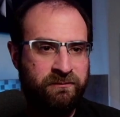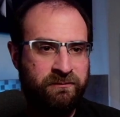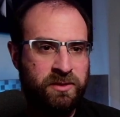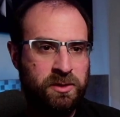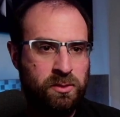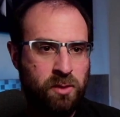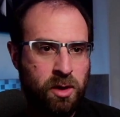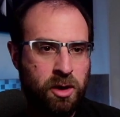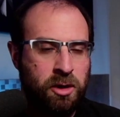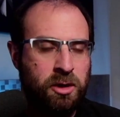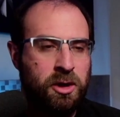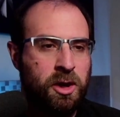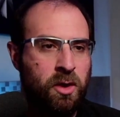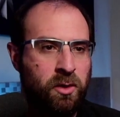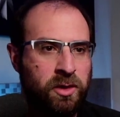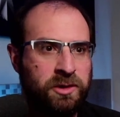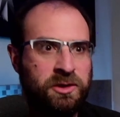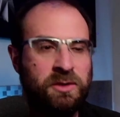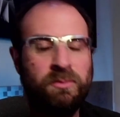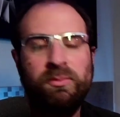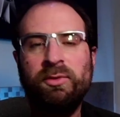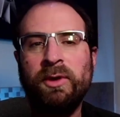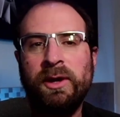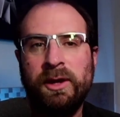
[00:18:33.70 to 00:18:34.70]
you are going
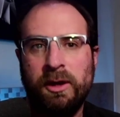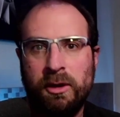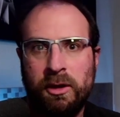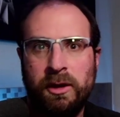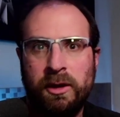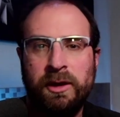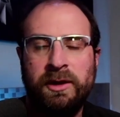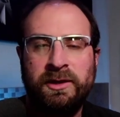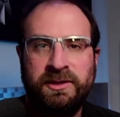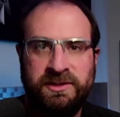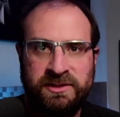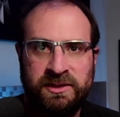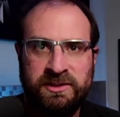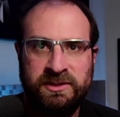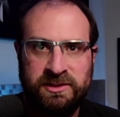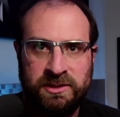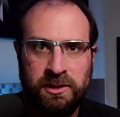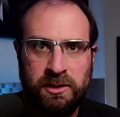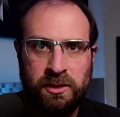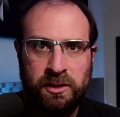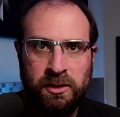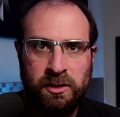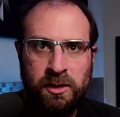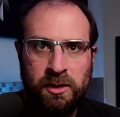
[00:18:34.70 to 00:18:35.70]
to bring on an
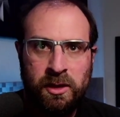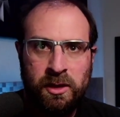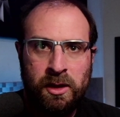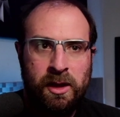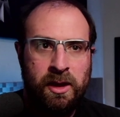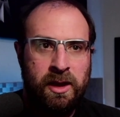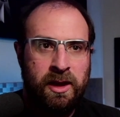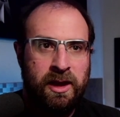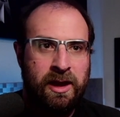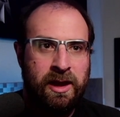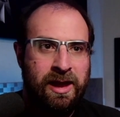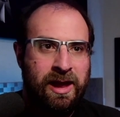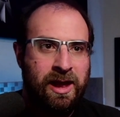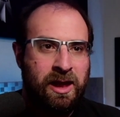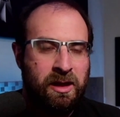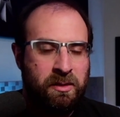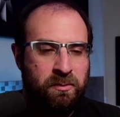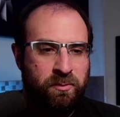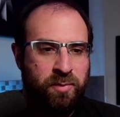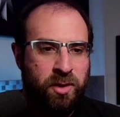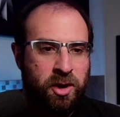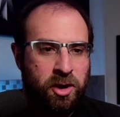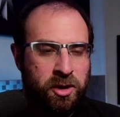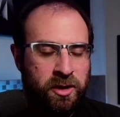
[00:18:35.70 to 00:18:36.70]
assistant,
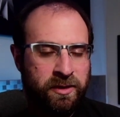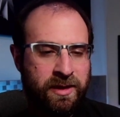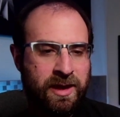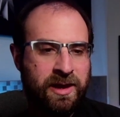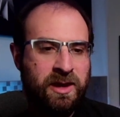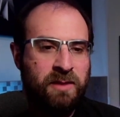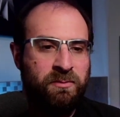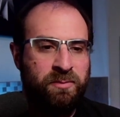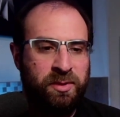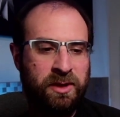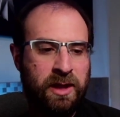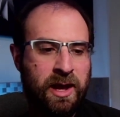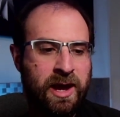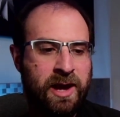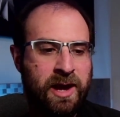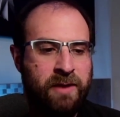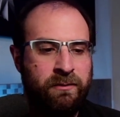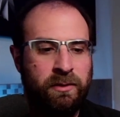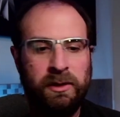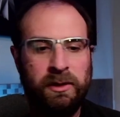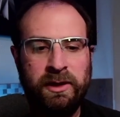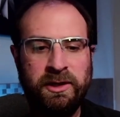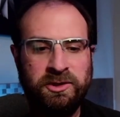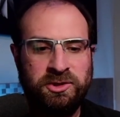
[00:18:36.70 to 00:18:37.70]
part of that implied
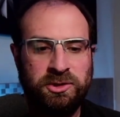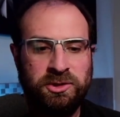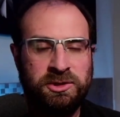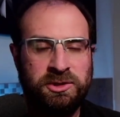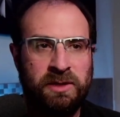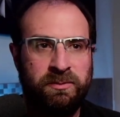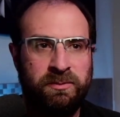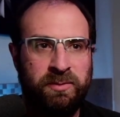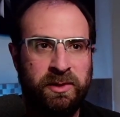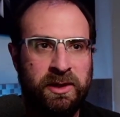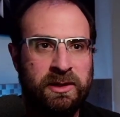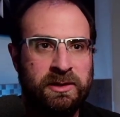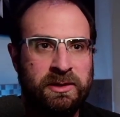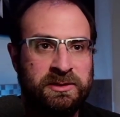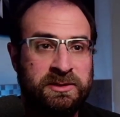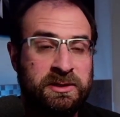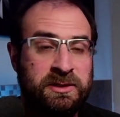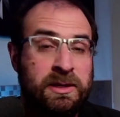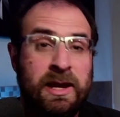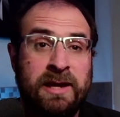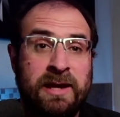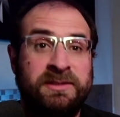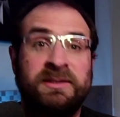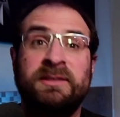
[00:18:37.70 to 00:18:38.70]
relationship is,
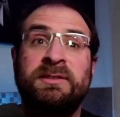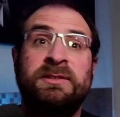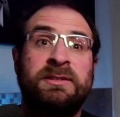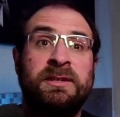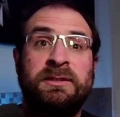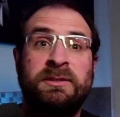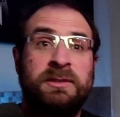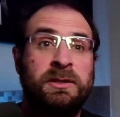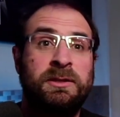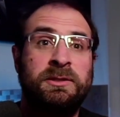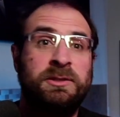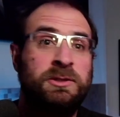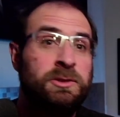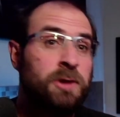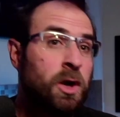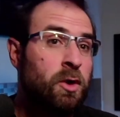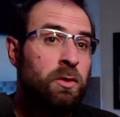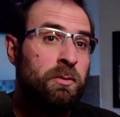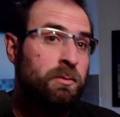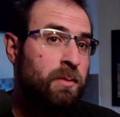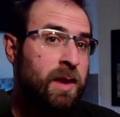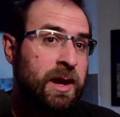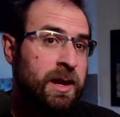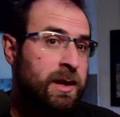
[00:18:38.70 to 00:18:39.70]
yes, assistants
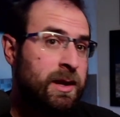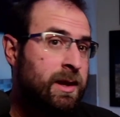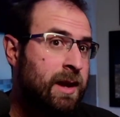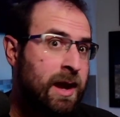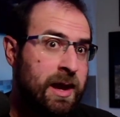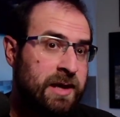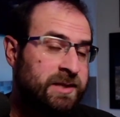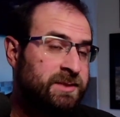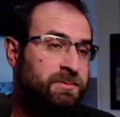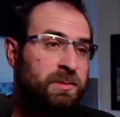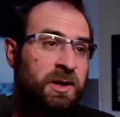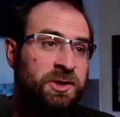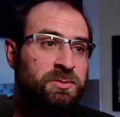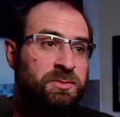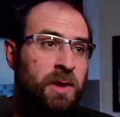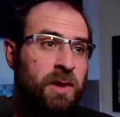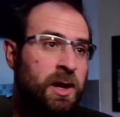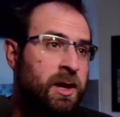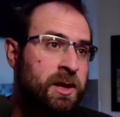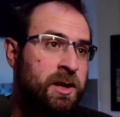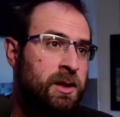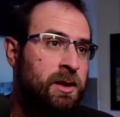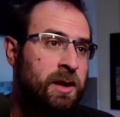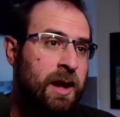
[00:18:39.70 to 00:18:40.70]
don't make as much
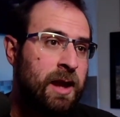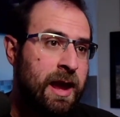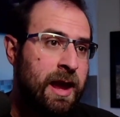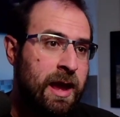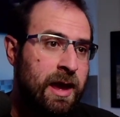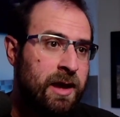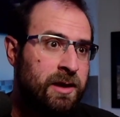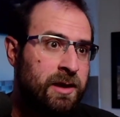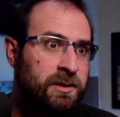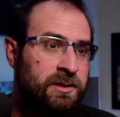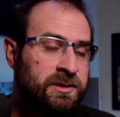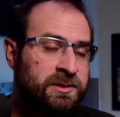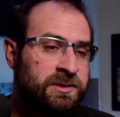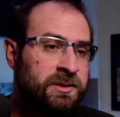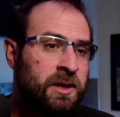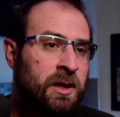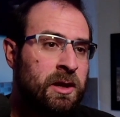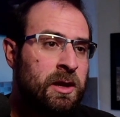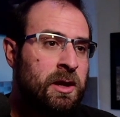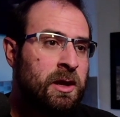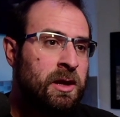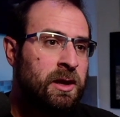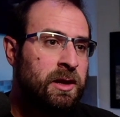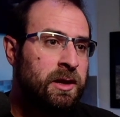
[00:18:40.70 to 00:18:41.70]
money as,
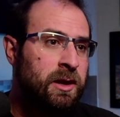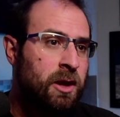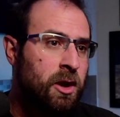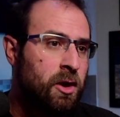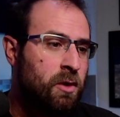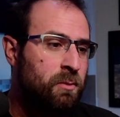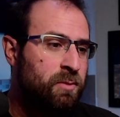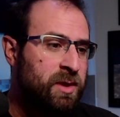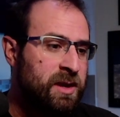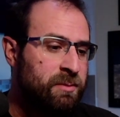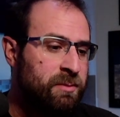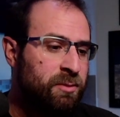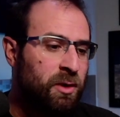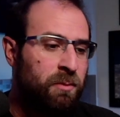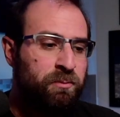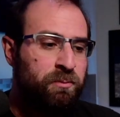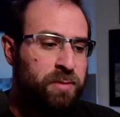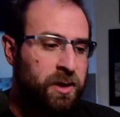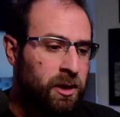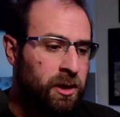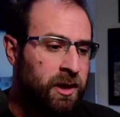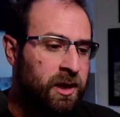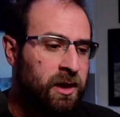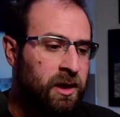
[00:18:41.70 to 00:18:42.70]
people
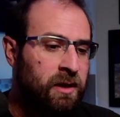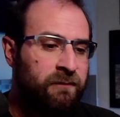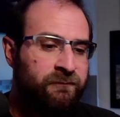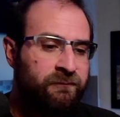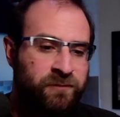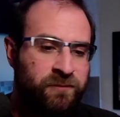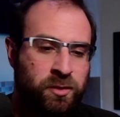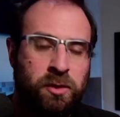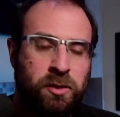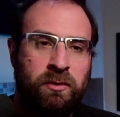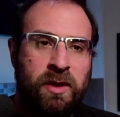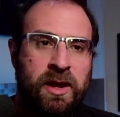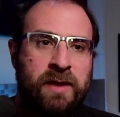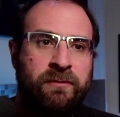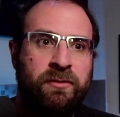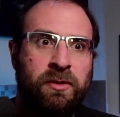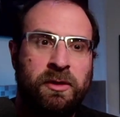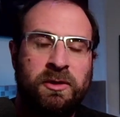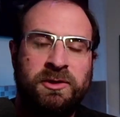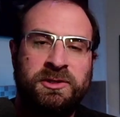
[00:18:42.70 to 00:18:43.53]
billing full rate for their